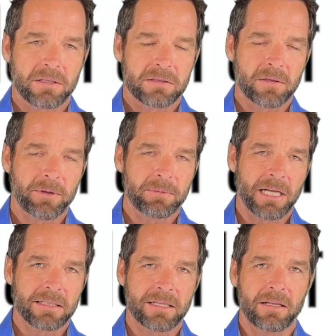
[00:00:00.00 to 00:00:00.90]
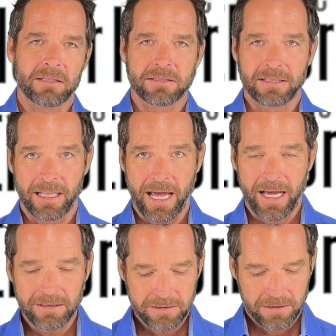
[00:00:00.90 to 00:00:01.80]
Some people ask, how long does it
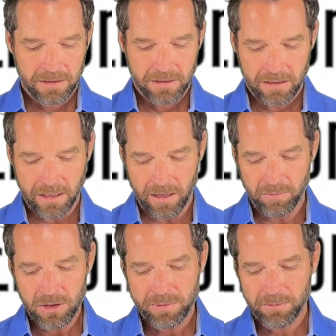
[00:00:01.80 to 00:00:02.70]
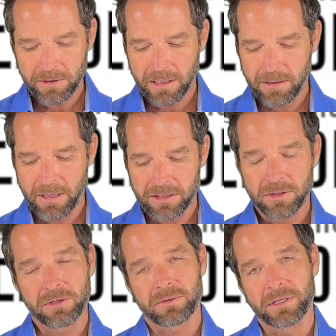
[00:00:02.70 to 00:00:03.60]
last? Most people get about
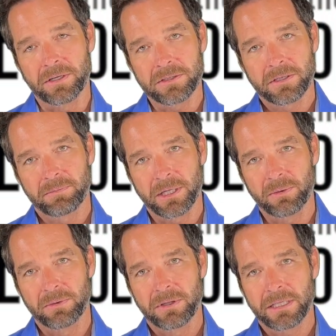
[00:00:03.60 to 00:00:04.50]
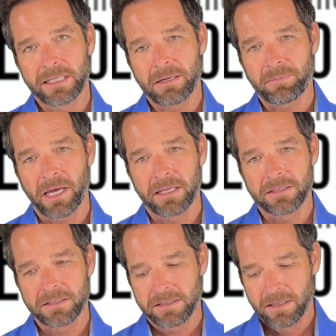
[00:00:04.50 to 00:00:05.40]
2 to 3 years, but it really
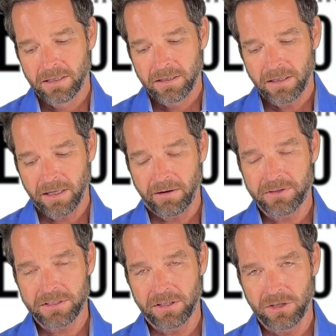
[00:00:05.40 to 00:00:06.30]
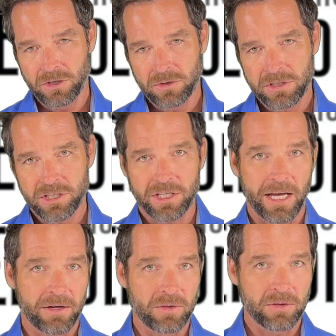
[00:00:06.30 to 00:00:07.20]
depends on obviously the usage and
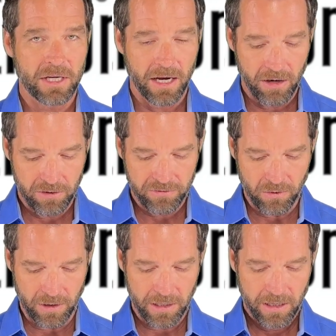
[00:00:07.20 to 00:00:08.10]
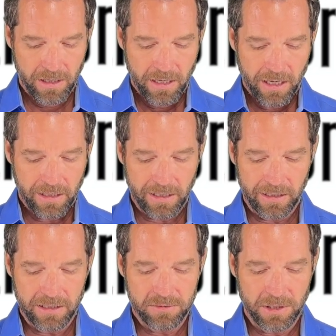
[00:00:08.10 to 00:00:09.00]
how you care for it. And that
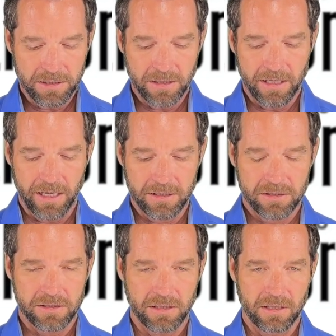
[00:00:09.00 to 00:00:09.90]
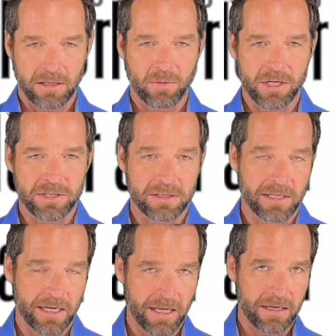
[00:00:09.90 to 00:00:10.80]
leads me to the next question is
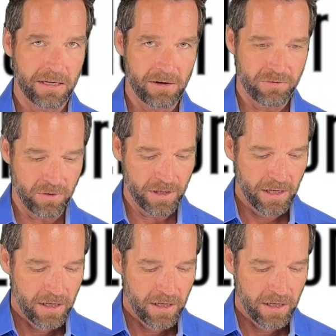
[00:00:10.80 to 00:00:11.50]
like, how do you care for it?